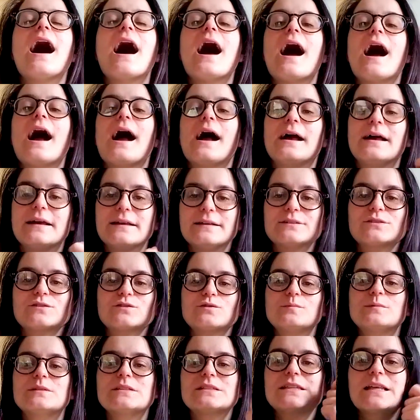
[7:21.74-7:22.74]
I
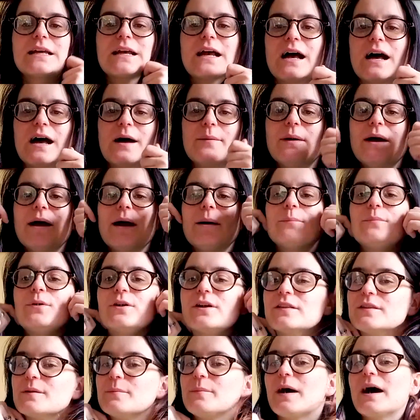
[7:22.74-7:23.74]
scoop this thing up, put it
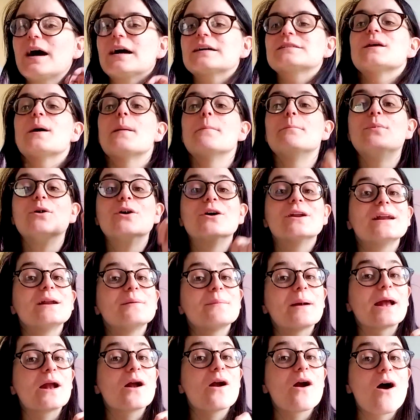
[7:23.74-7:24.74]
in the box, put it in
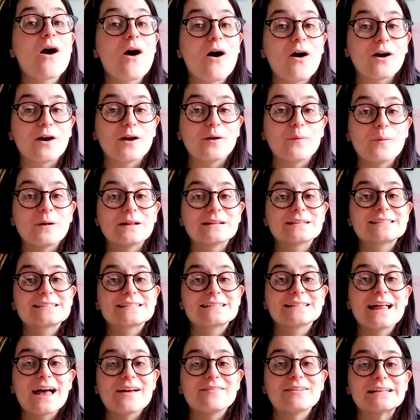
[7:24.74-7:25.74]
my car while it's
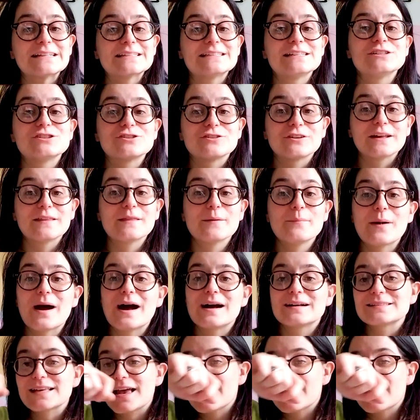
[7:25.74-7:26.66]
still having a seizure in the box.